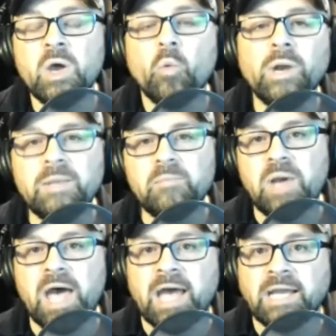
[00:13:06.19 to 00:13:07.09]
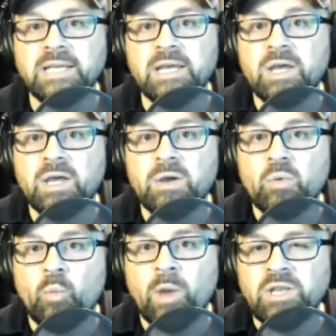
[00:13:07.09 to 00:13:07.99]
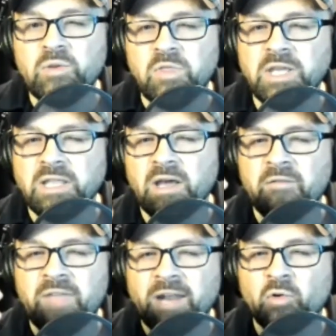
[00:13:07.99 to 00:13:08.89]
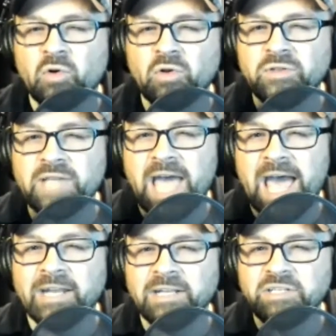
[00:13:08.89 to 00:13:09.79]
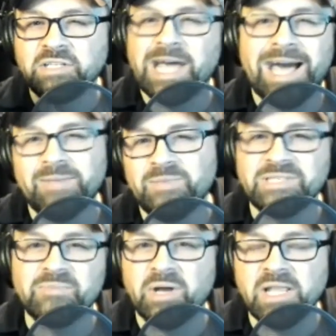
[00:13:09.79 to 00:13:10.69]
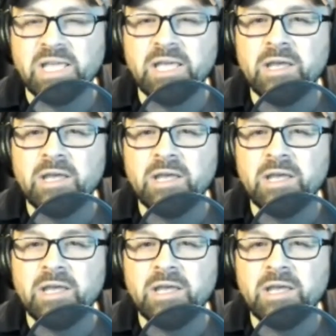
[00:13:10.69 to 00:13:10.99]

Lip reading: What impact, when you think of that old adage, time is money,